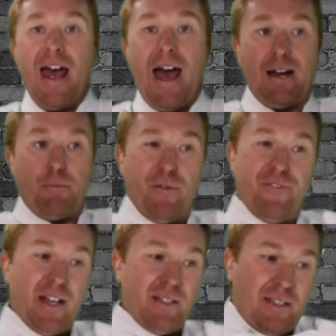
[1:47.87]
and it
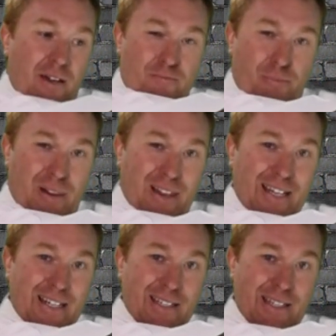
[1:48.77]
prevents
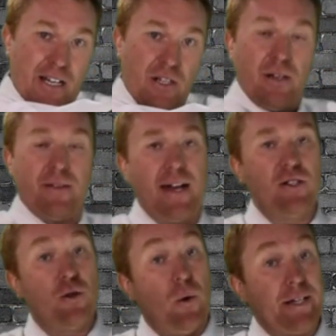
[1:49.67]
complete extension of that
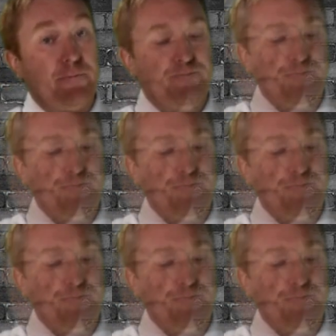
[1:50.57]
joint.